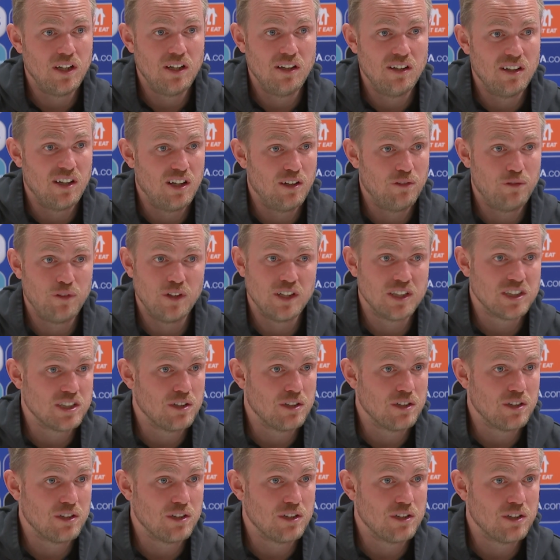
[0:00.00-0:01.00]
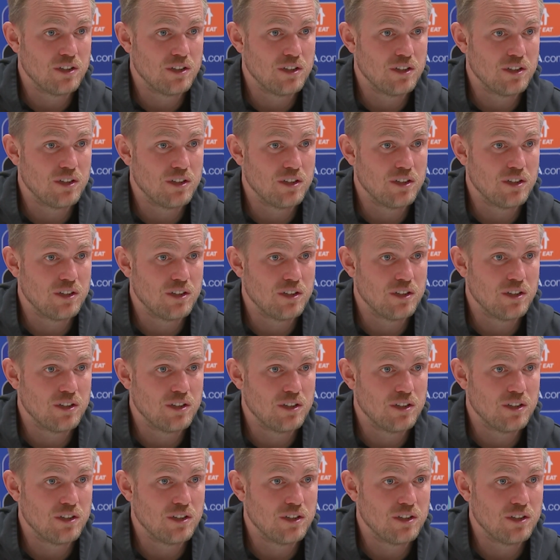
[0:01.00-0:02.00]
I think it's a very even game
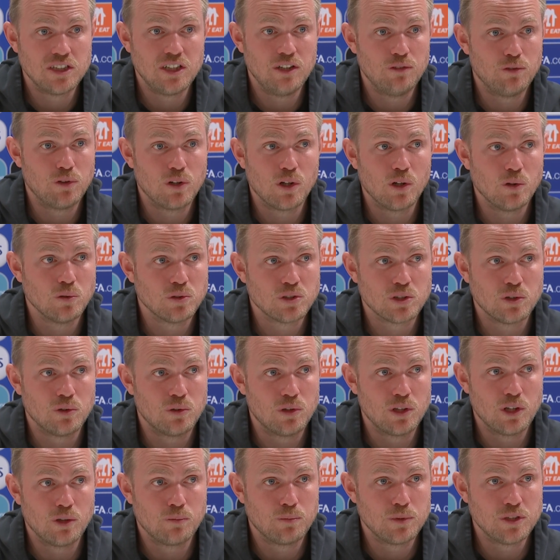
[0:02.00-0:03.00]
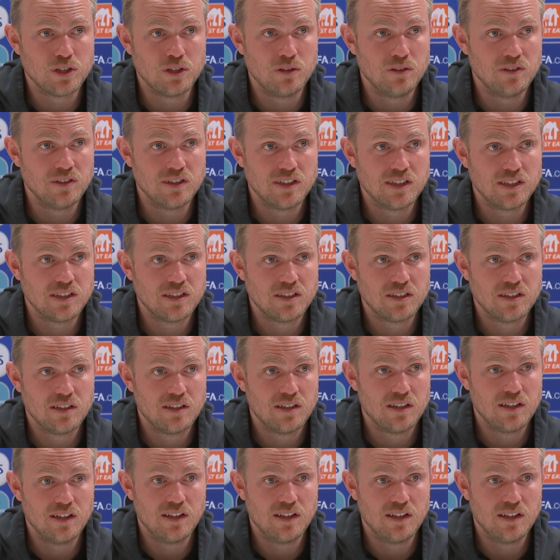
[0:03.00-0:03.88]
when I see for goal scoring opportunities.